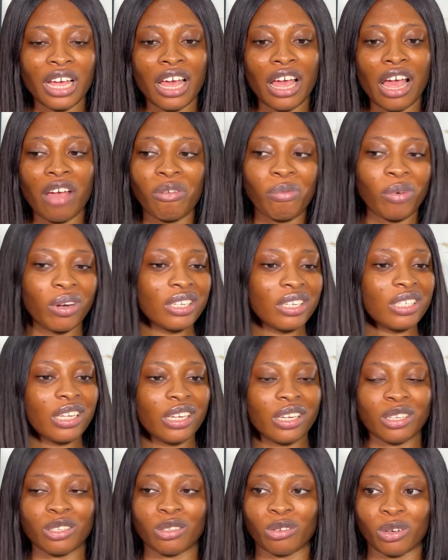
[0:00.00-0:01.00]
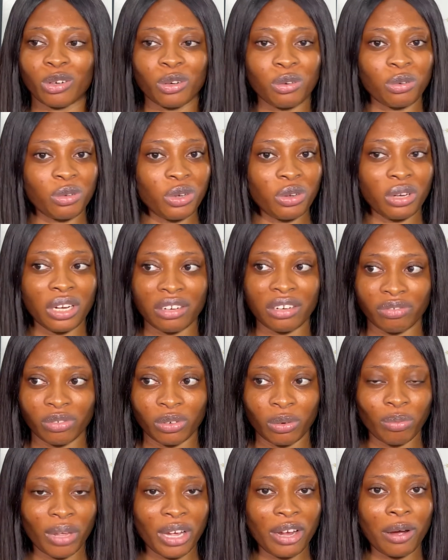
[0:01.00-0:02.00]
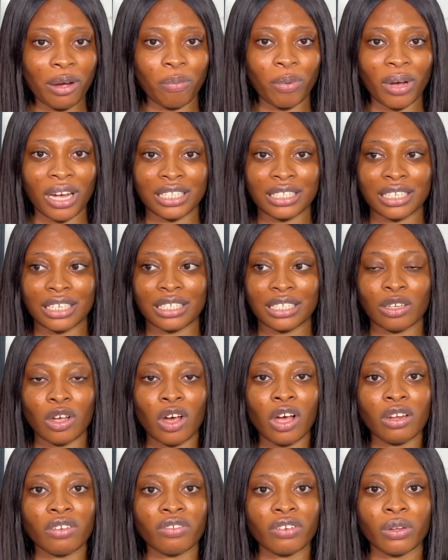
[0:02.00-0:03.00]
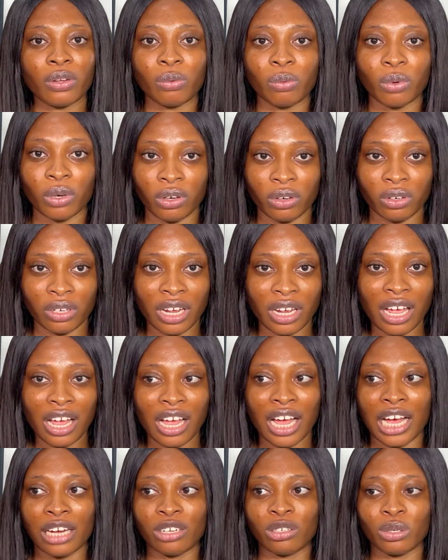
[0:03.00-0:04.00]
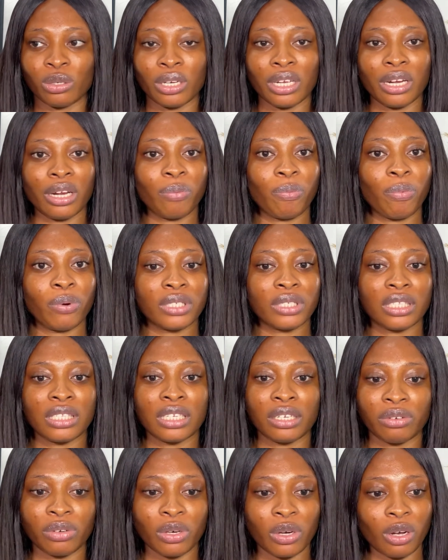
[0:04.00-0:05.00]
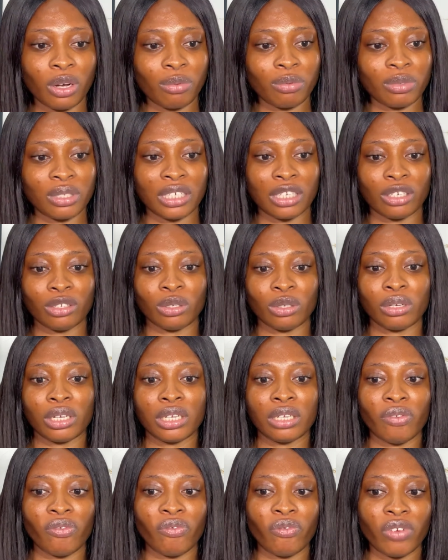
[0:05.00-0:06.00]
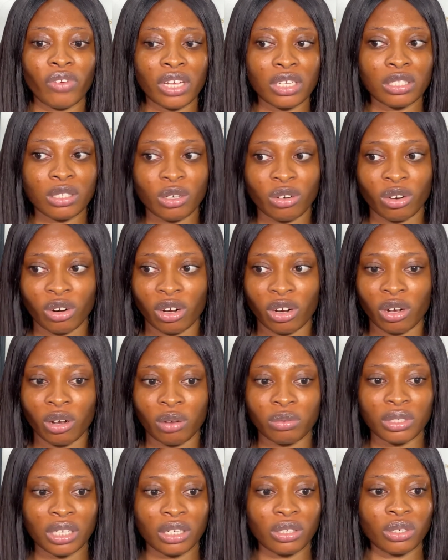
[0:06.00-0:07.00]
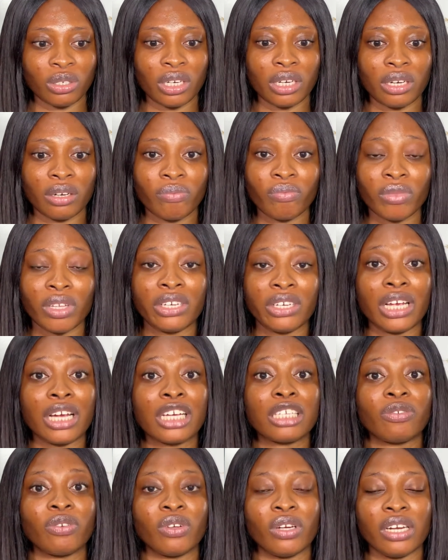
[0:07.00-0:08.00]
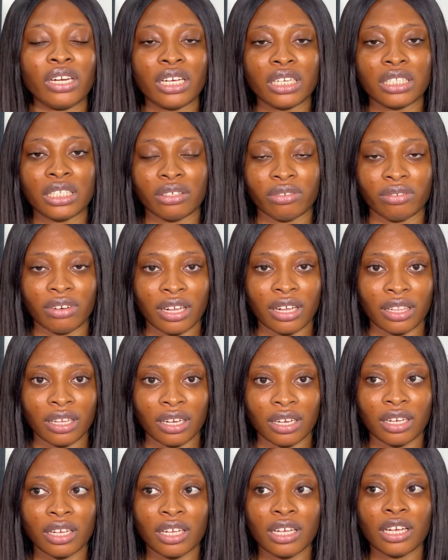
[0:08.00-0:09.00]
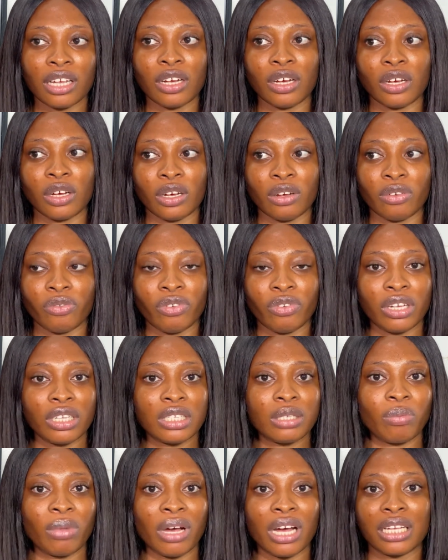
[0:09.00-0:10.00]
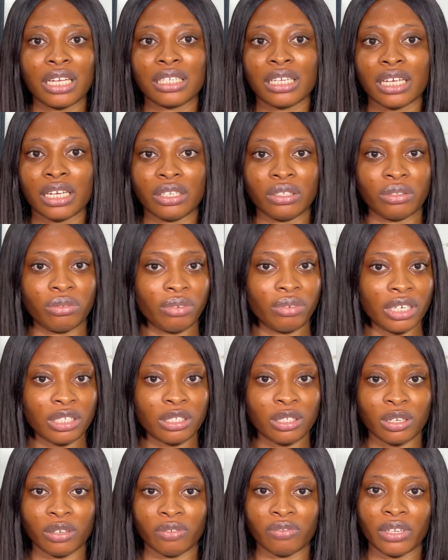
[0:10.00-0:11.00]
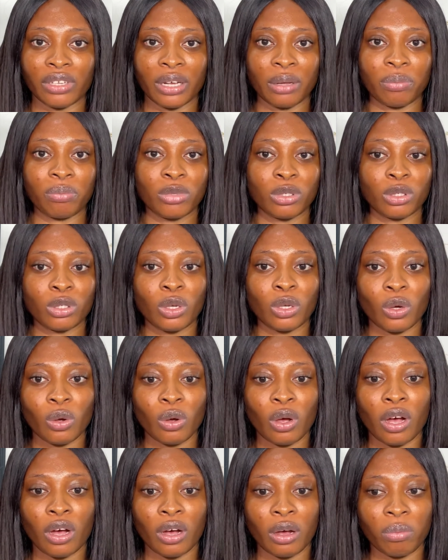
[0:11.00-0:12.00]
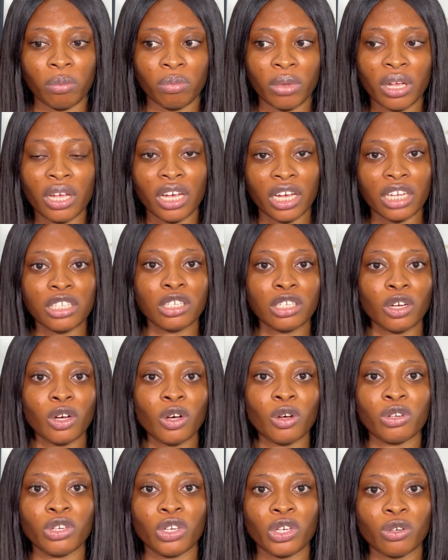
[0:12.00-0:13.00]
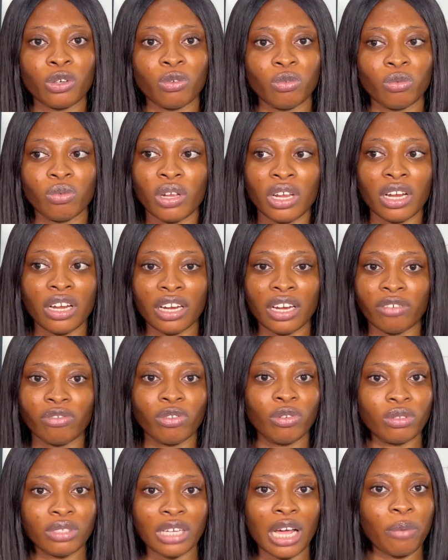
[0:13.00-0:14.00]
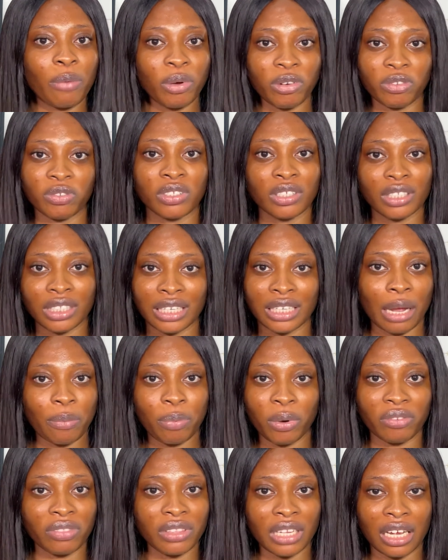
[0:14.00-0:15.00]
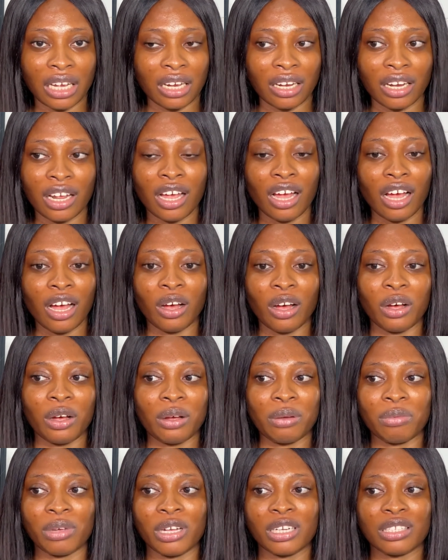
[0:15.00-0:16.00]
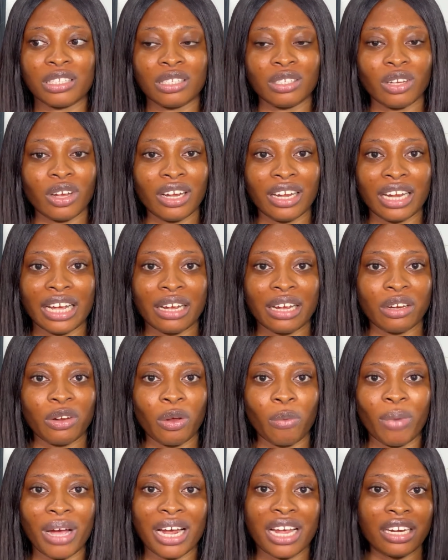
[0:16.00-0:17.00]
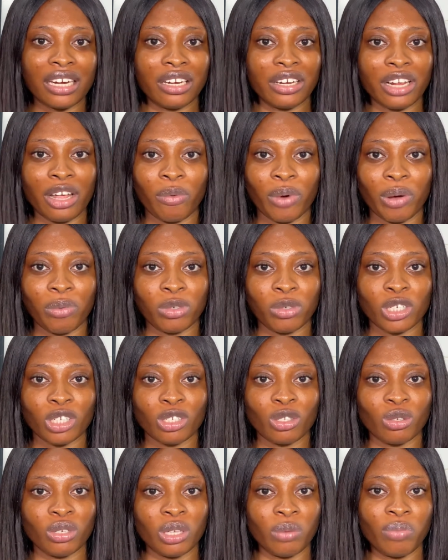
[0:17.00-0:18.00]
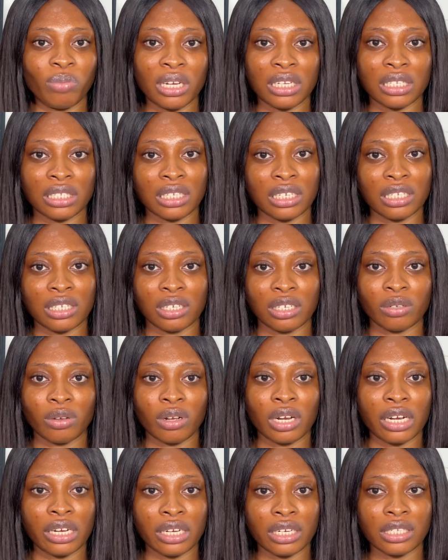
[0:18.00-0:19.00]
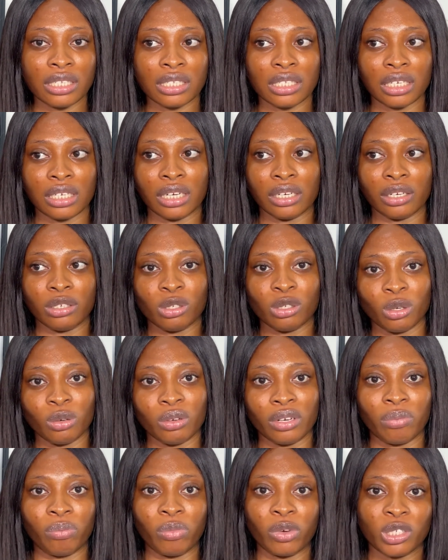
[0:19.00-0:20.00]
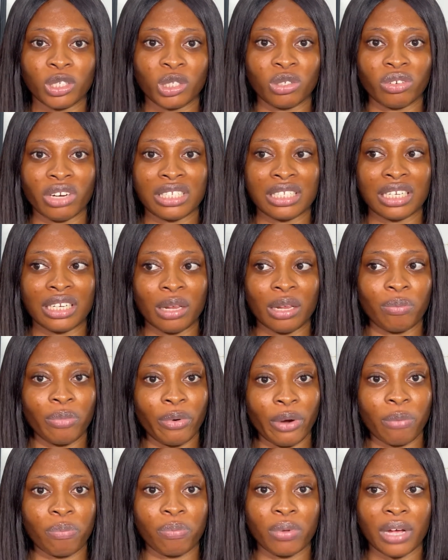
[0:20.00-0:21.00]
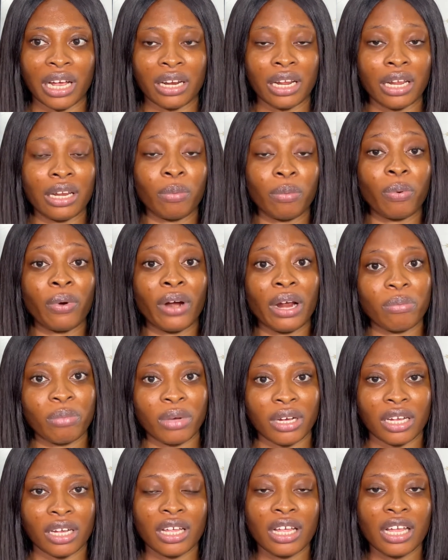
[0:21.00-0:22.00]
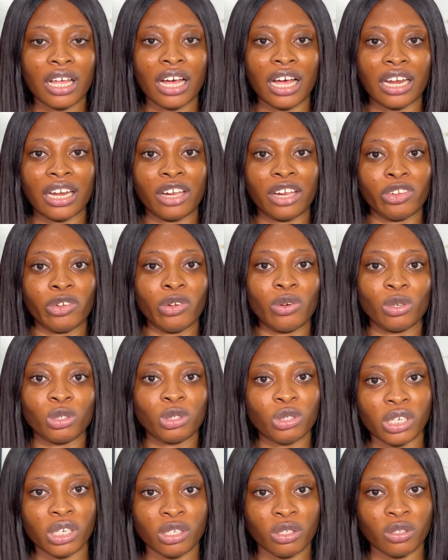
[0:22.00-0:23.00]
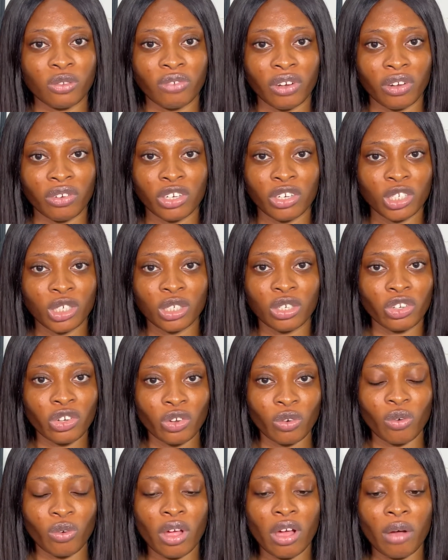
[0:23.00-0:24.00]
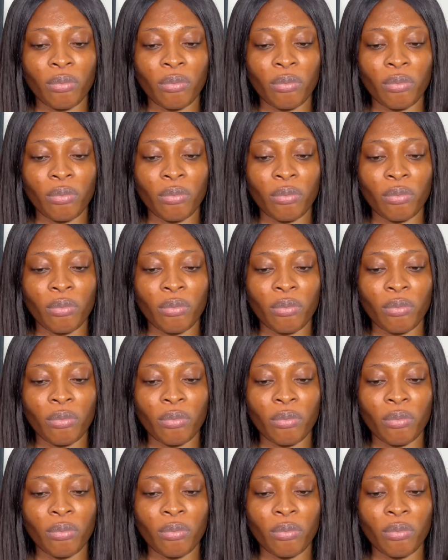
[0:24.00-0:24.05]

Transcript: Everybody's taking to a whole new level. Makeup artists all over the world are doing serums, they're doing face scrubs, they're doing the exfoliating face mask and the rest of them. So it's a whole new level type of thing. It's not like, you know, back in the day when we just do the basic, the cleanse and then the tone and moisturizer and then prep and then the primer and then you go straight into foundation. No.